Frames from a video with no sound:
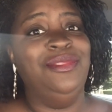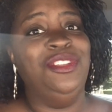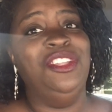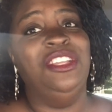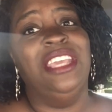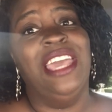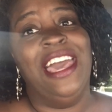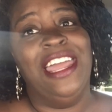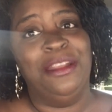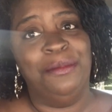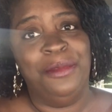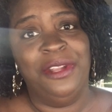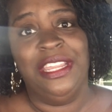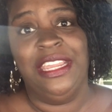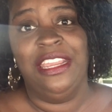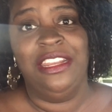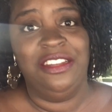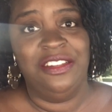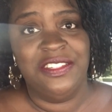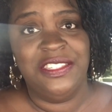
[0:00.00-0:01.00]
you kind of
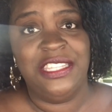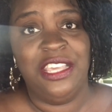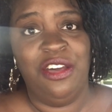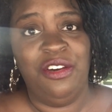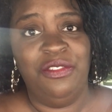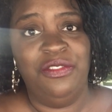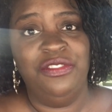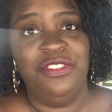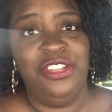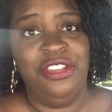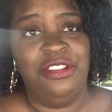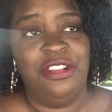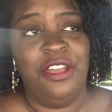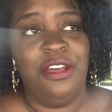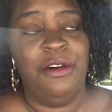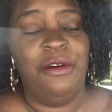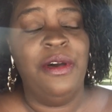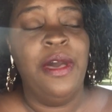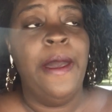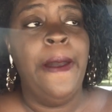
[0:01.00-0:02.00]
plan yourself, you
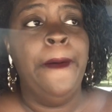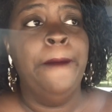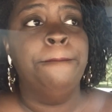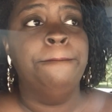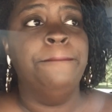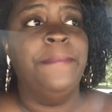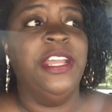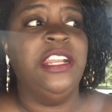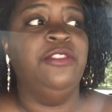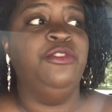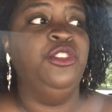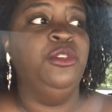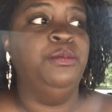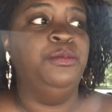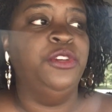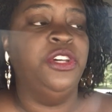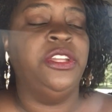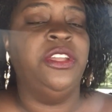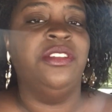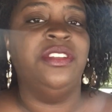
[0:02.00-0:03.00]
know. But if you
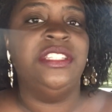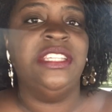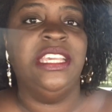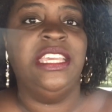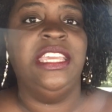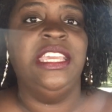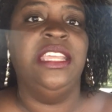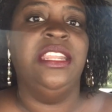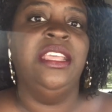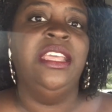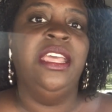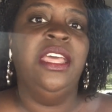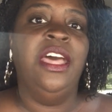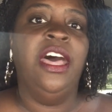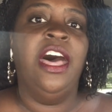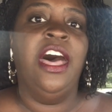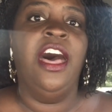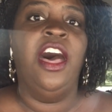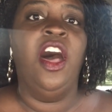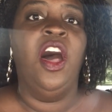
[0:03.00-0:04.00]
book your ticket
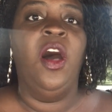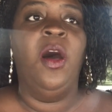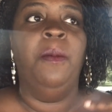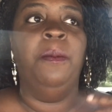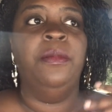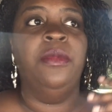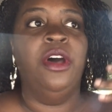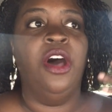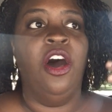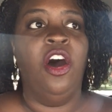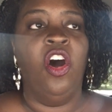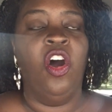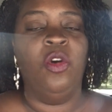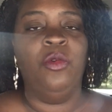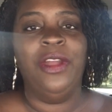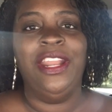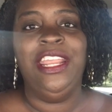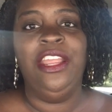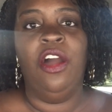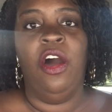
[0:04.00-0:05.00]
um,
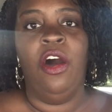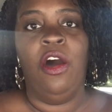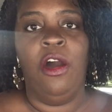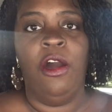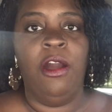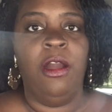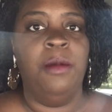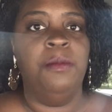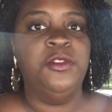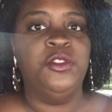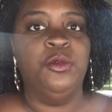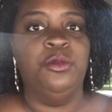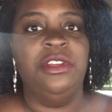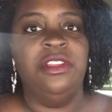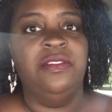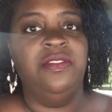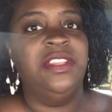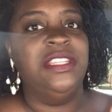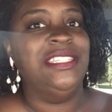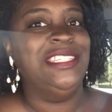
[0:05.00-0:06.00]
already armed
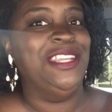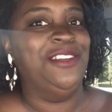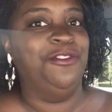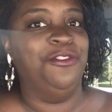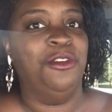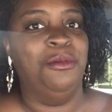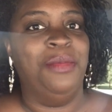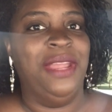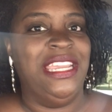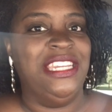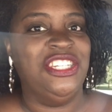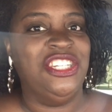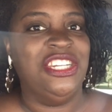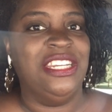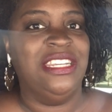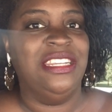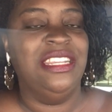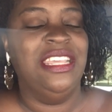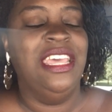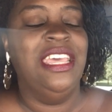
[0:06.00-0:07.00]
with this
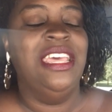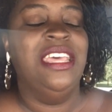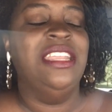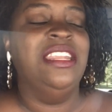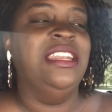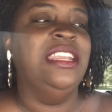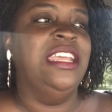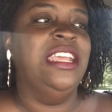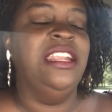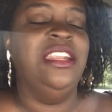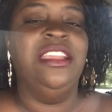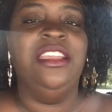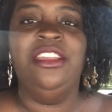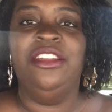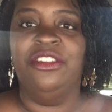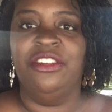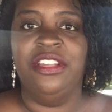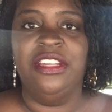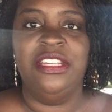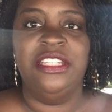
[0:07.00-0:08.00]
information, then
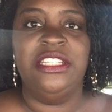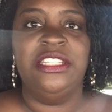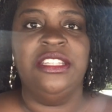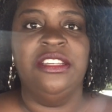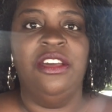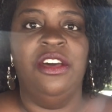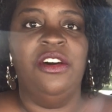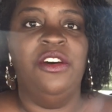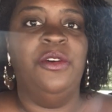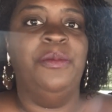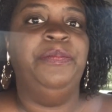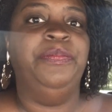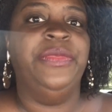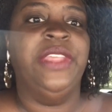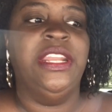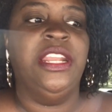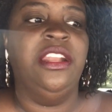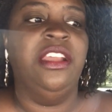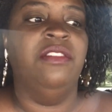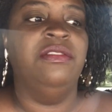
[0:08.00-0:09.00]
you're good to go.
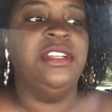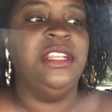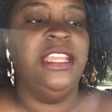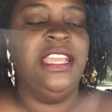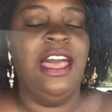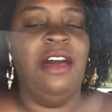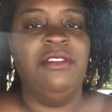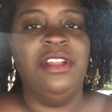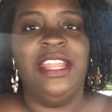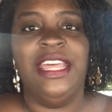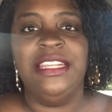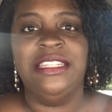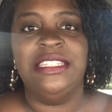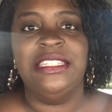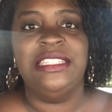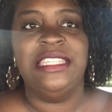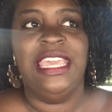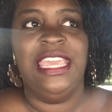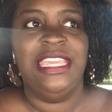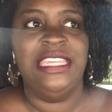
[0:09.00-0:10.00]
And another thing I would like
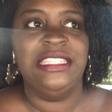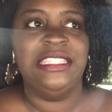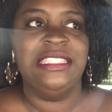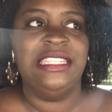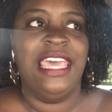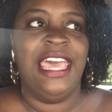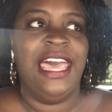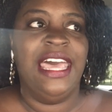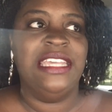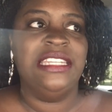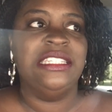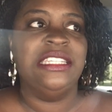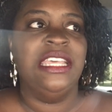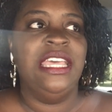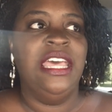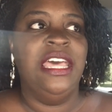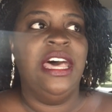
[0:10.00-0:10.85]
to say is that